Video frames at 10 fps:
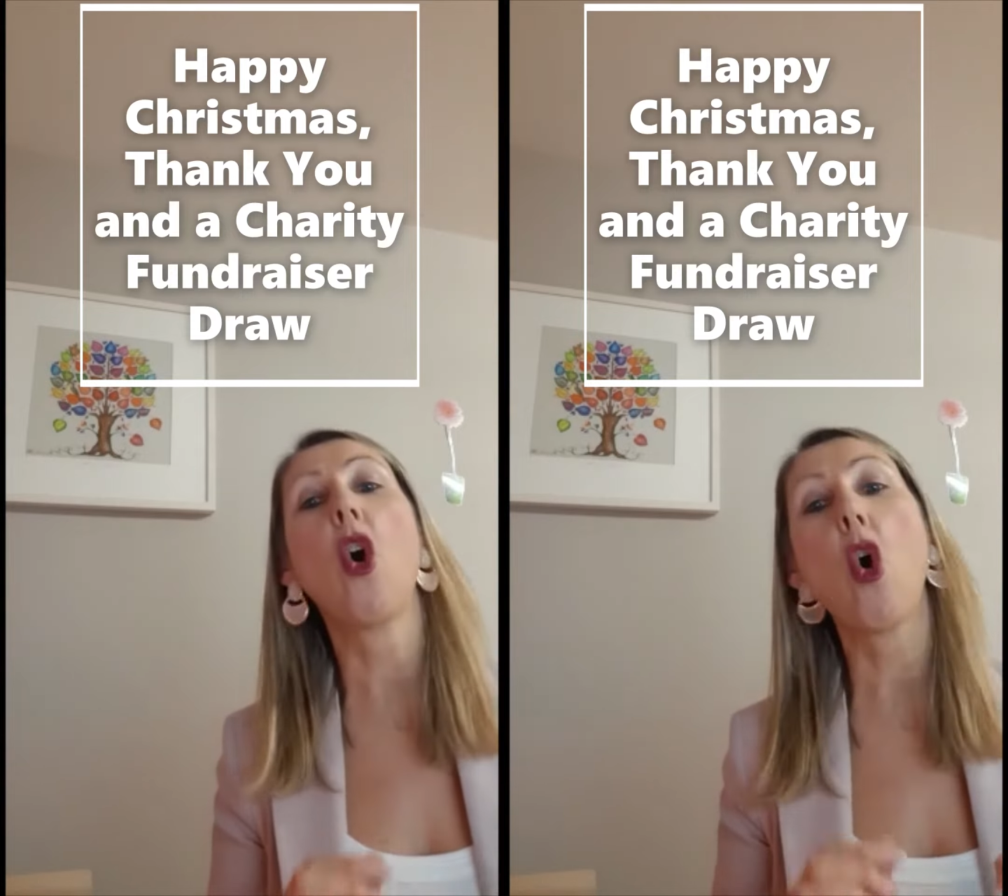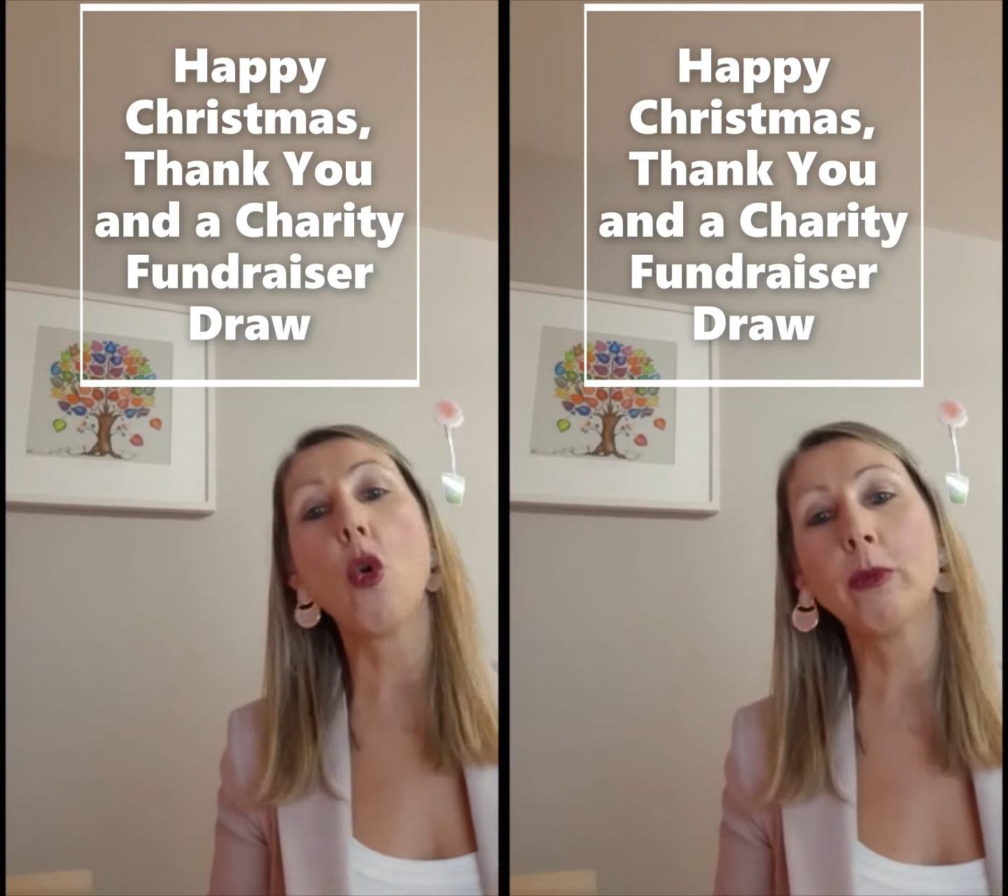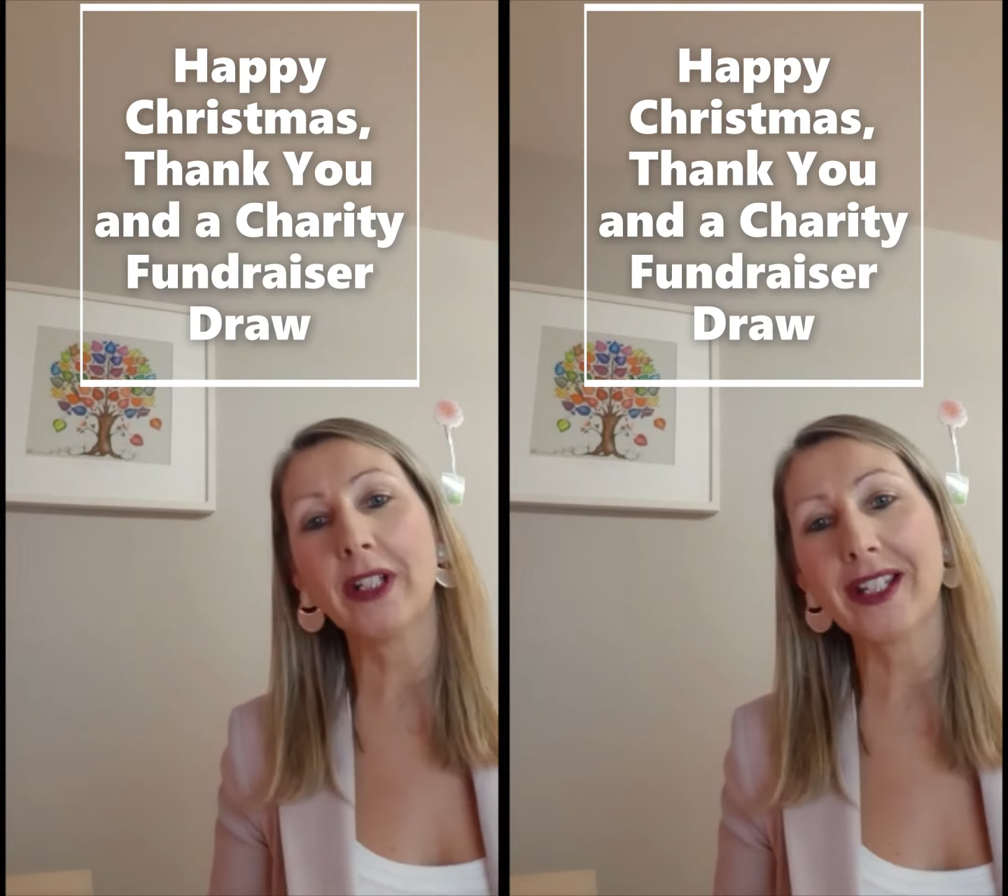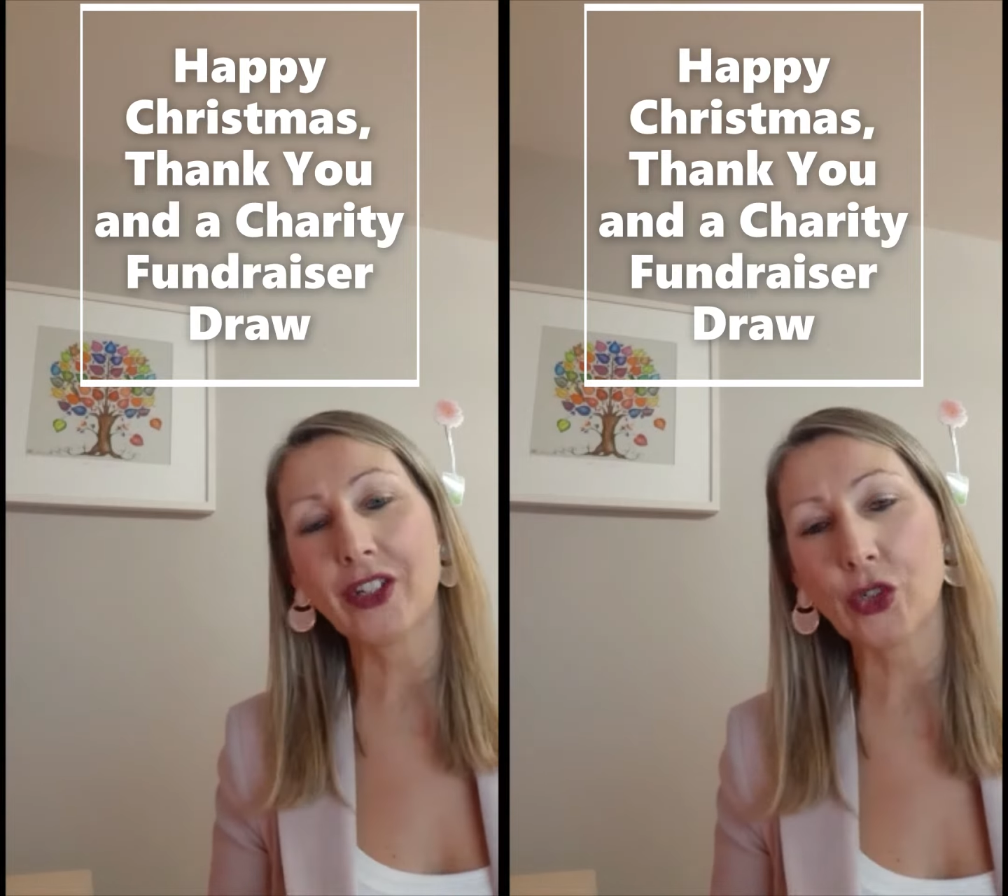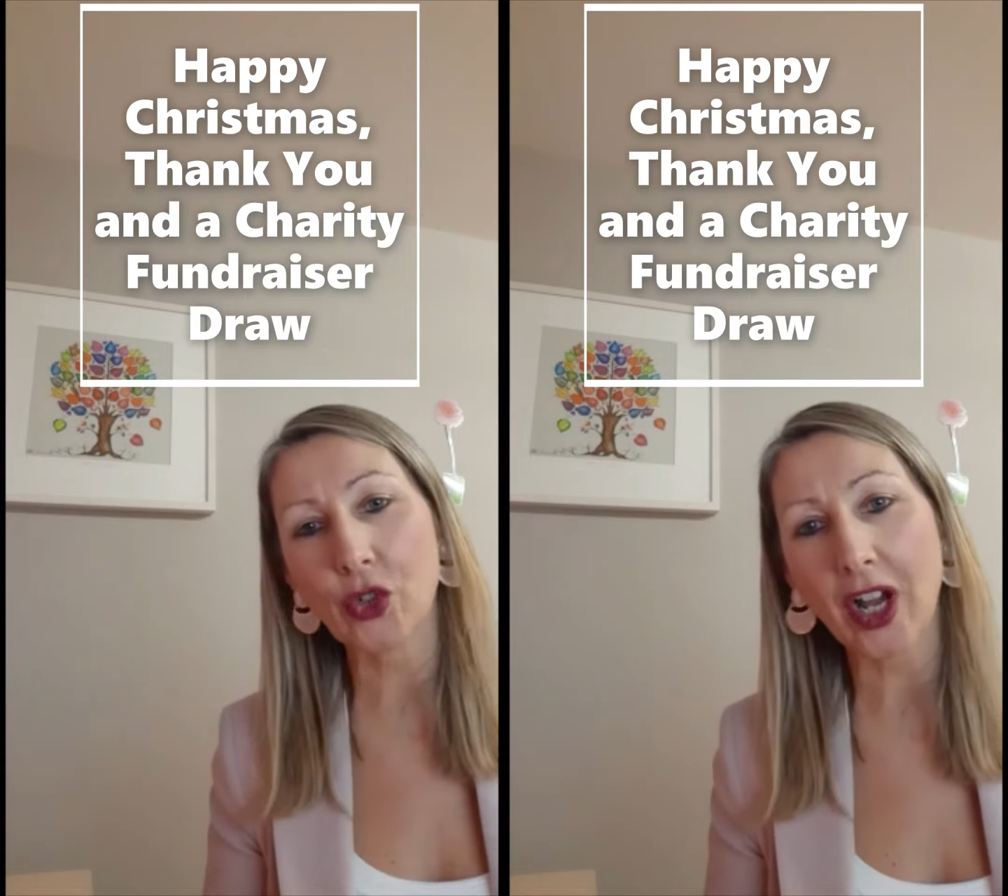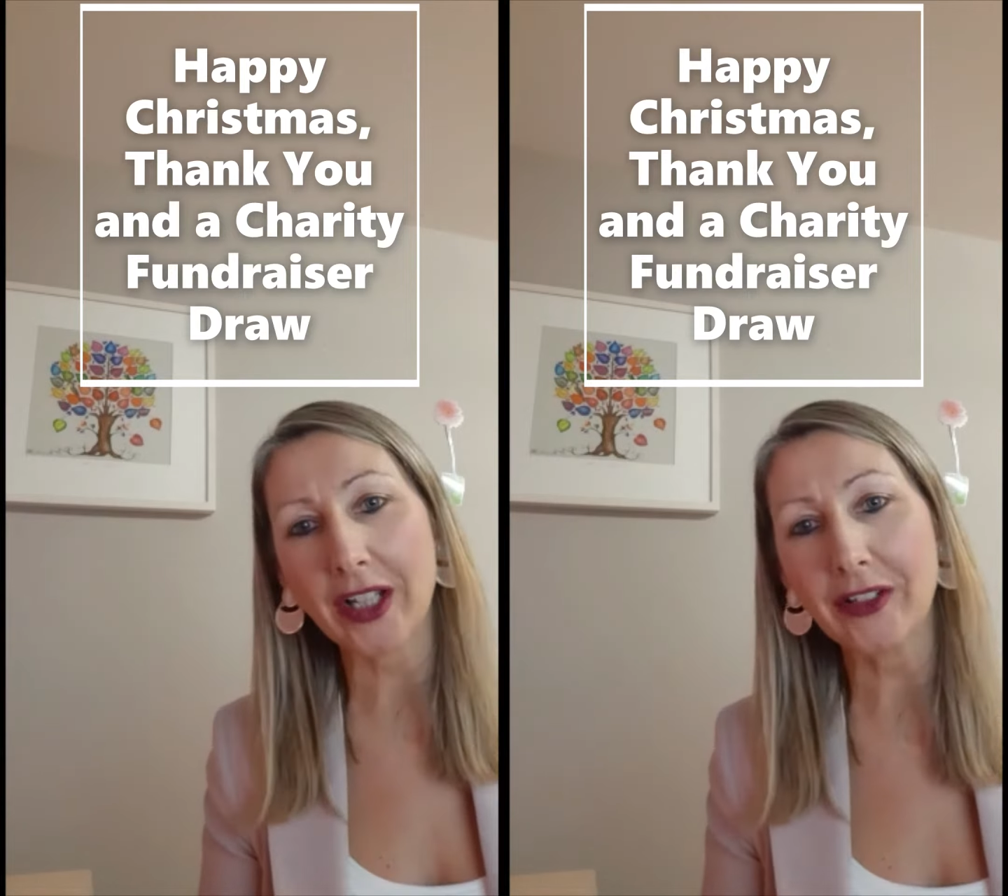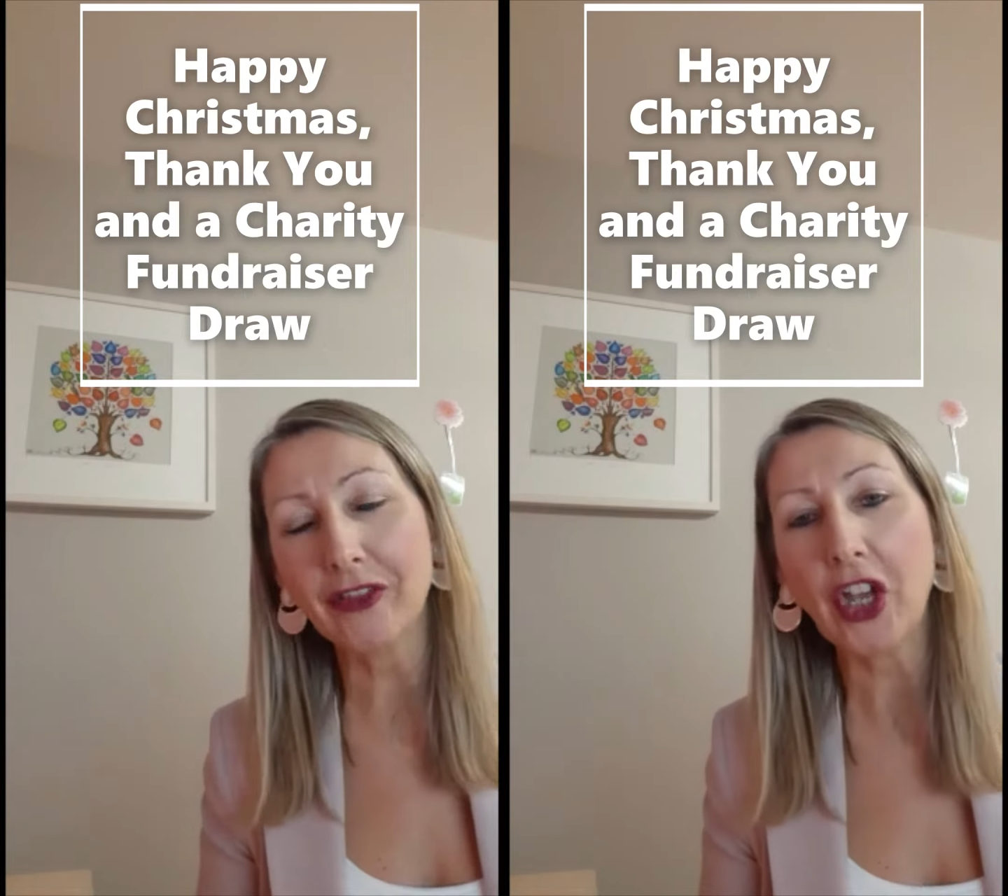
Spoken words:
Homeless Drive,